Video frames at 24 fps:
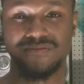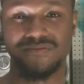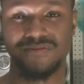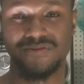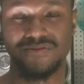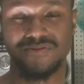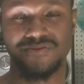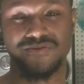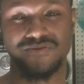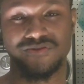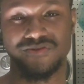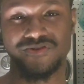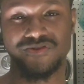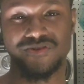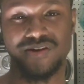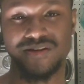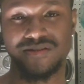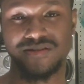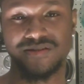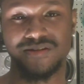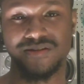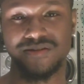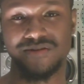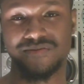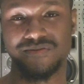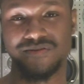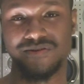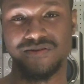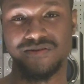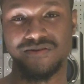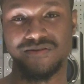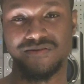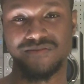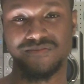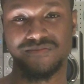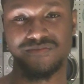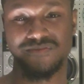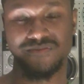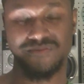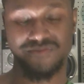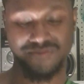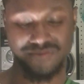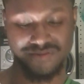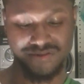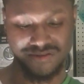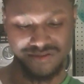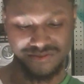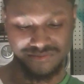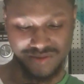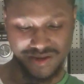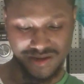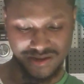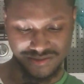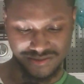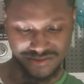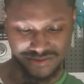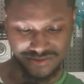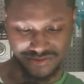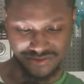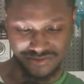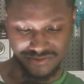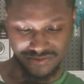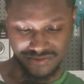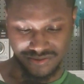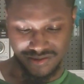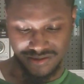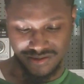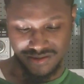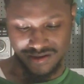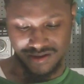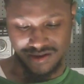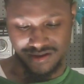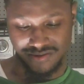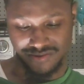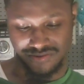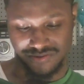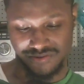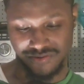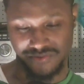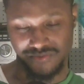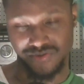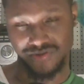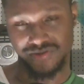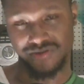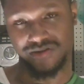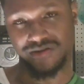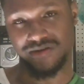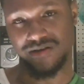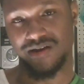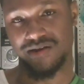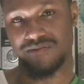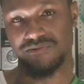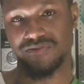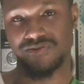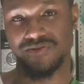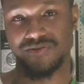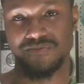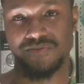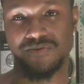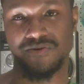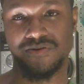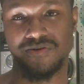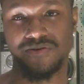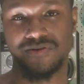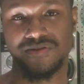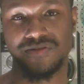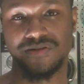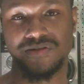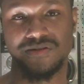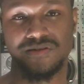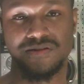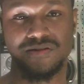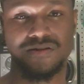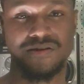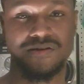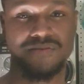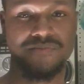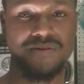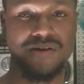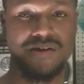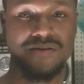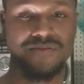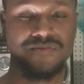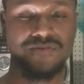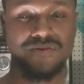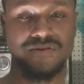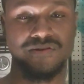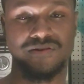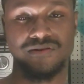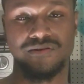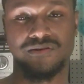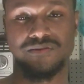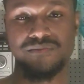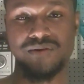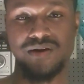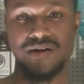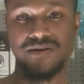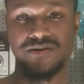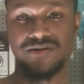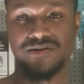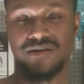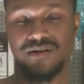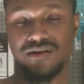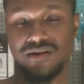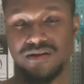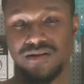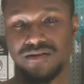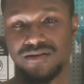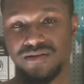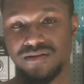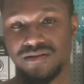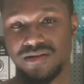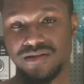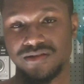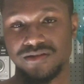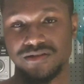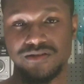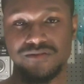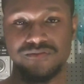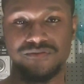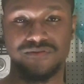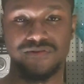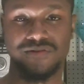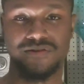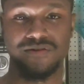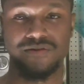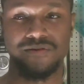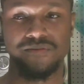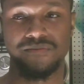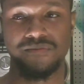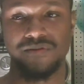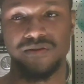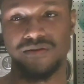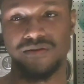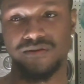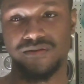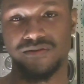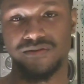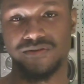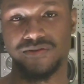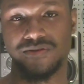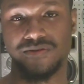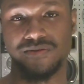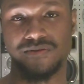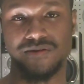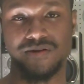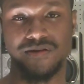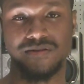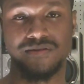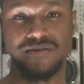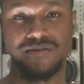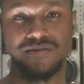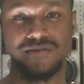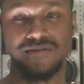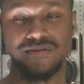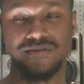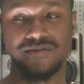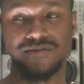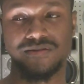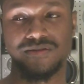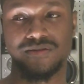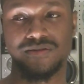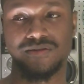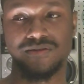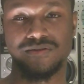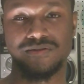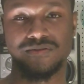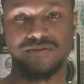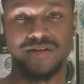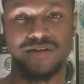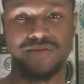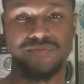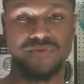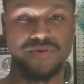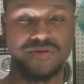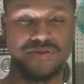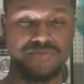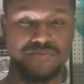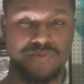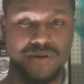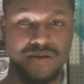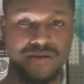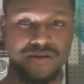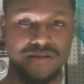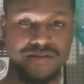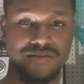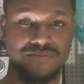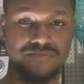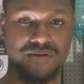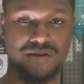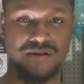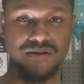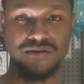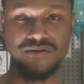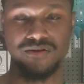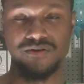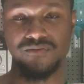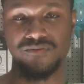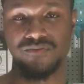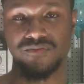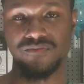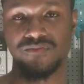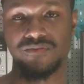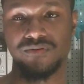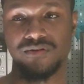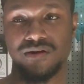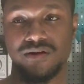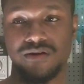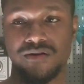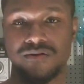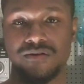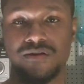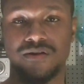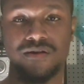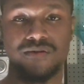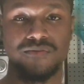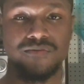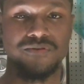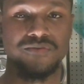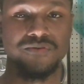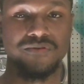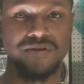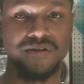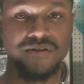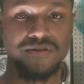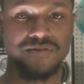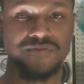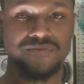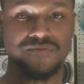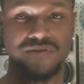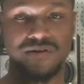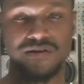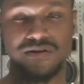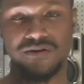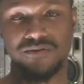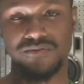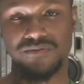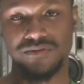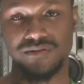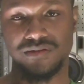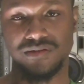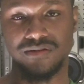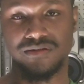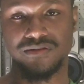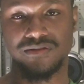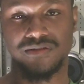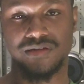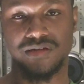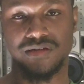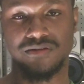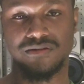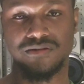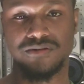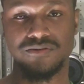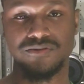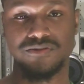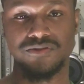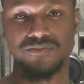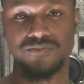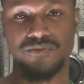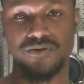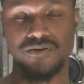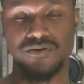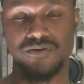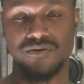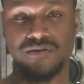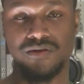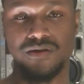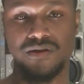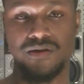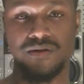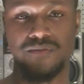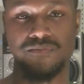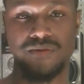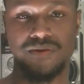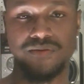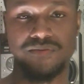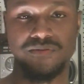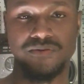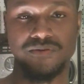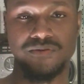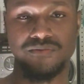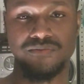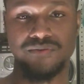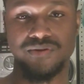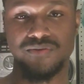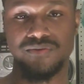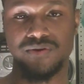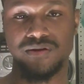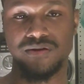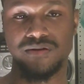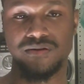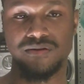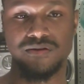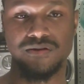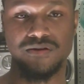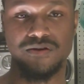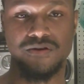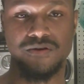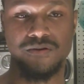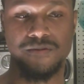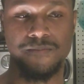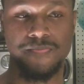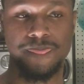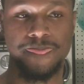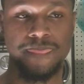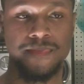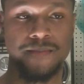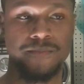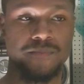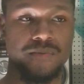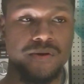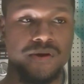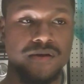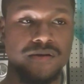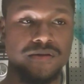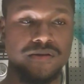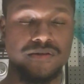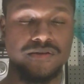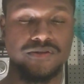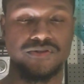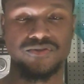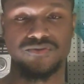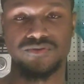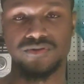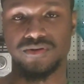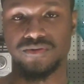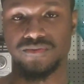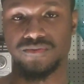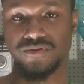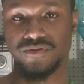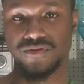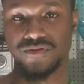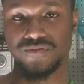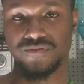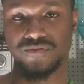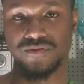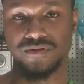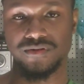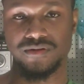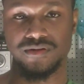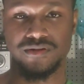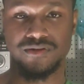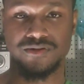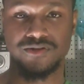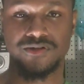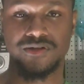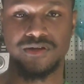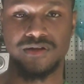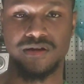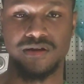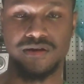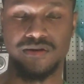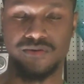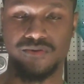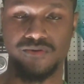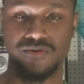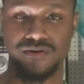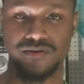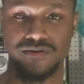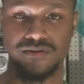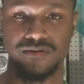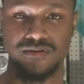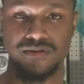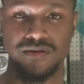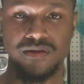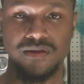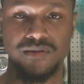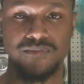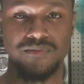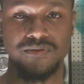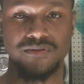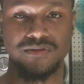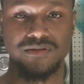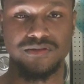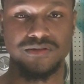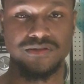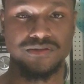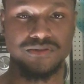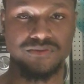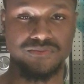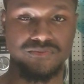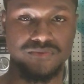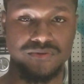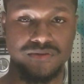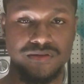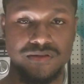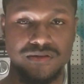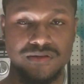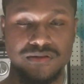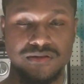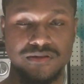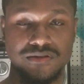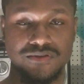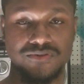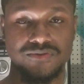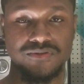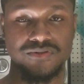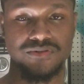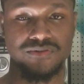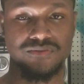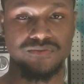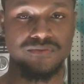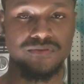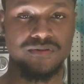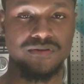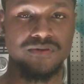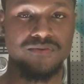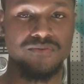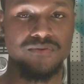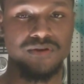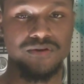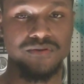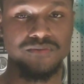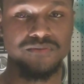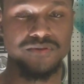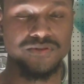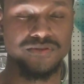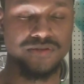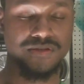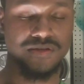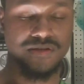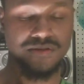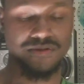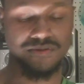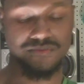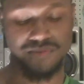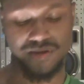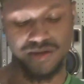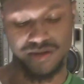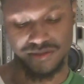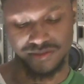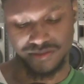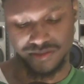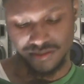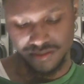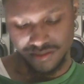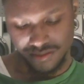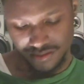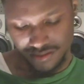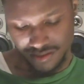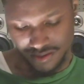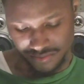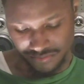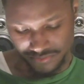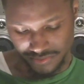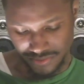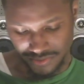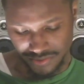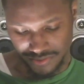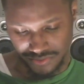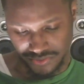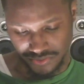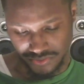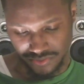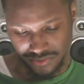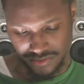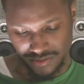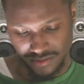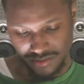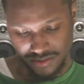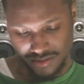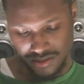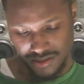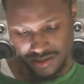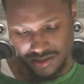A torn tricep from this match, so I don't know what's going to happen tomorrow. Is he going to come back for another match? I think that's it for him. So I think his time in the spotlight is probably over for now. But we'll have to find out what they decide to do tomorrow. Maybe he'll be ready to go by Extreme Rules for another shot at Orton. But this was a really well put together match. I really enjoy it.